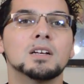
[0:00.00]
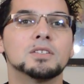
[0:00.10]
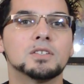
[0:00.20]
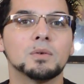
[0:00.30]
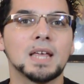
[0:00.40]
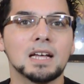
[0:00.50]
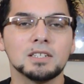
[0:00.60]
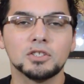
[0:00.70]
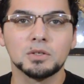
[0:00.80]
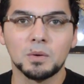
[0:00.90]
So
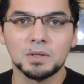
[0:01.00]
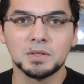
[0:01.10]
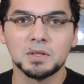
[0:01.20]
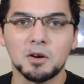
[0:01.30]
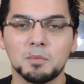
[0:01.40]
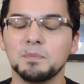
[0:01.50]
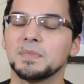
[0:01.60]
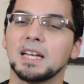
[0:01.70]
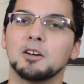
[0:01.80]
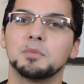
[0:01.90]
that is your horoscope.
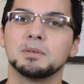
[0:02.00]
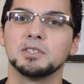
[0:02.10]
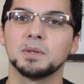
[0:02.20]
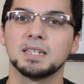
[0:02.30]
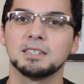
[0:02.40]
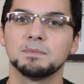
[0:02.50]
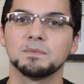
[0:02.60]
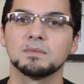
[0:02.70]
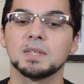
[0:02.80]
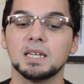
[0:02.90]
I hope you enjoyed it.
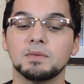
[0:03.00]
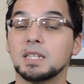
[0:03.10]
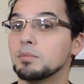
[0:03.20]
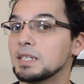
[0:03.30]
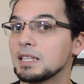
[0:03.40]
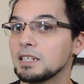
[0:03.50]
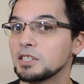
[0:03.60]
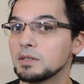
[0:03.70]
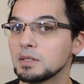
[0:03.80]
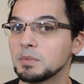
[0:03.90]
If you did, please like,
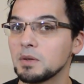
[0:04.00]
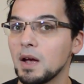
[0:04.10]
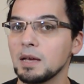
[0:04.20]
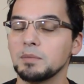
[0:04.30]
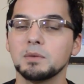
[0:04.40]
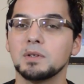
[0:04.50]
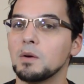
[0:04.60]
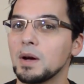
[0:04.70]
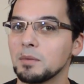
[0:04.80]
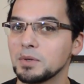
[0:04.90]
share, and subscribe. You
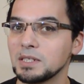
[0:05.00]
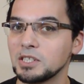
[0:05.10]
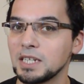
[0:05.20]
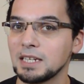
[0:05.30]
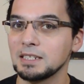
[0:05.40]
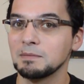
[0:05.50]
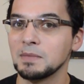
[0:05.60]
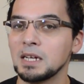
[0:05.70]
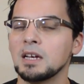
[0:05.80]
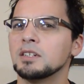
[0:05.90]
know I appreciate it.
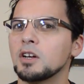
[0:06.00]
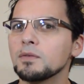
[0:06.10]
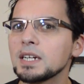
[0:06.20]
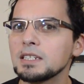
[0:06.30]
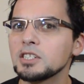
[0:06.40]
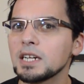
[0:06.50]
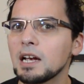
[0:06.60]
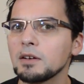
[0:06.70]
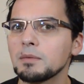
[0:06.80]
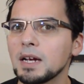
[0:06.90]
Don't forget to check
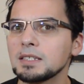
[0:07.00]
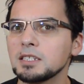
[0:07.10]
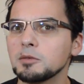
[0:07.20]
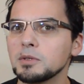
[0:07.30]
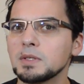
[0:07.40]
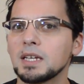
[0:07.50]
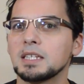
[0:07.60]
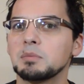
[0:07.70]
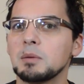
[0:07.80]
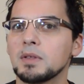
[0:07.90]
out your rising and your moon
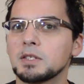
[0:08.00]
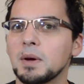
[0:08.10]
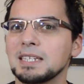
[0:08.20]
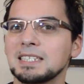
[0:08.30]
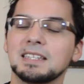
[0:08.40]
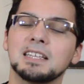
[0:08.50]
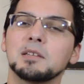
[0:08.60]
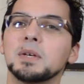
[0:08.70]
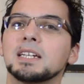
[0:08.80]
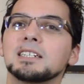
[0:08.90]
signs, people. That's why I say that in
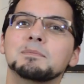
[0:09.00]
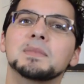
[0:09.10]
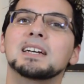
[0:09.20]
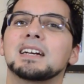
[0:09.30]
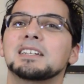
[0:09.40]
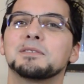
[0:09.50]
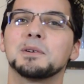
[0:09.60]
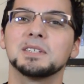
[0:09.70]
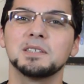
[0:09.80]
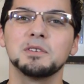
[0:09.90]
the beginning. And of
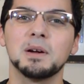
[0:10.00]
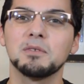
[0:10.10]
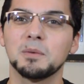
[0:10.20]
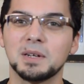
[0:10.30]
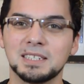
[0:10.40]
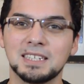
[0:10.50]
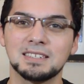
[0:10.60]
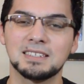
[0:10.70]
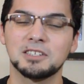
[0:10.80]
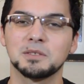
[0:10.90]
course, if you ever want to get
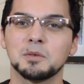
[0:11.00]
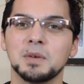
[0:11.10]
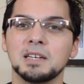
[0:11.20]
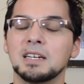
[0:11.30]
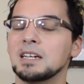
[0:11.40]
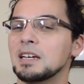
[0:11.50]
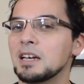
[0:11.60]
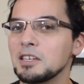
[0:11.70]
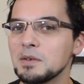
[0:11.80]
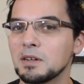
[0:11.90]
a session with me,
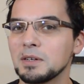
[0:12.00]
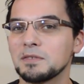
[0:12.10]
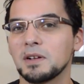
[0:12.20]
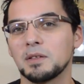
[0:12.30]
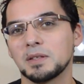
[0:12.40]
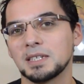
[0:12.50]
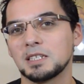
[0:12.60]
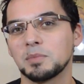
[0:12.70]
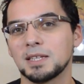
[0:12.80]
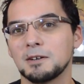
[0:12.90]
you can always follow the
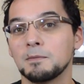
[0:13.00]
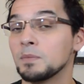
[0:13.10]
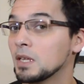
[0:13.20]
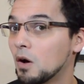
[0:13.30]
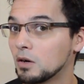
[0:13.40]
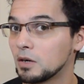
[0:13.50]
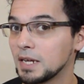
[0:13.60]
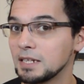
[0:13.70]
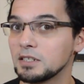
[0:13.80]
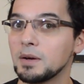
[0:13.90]
links below or go
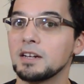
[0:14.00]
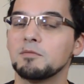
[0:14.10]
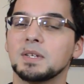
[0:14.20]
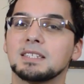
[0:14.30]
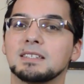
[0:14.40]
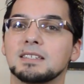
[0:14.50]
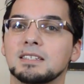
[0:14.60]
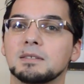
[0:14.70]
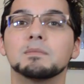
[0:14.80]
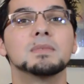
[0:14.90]
to
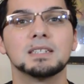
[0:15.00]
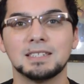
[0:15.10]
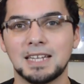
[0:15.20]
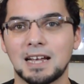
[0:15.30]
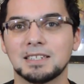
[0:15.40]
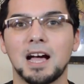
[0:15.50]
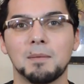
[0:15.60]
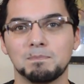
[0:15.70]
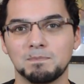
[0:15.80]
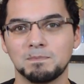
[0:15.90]
integrativemysticism.com.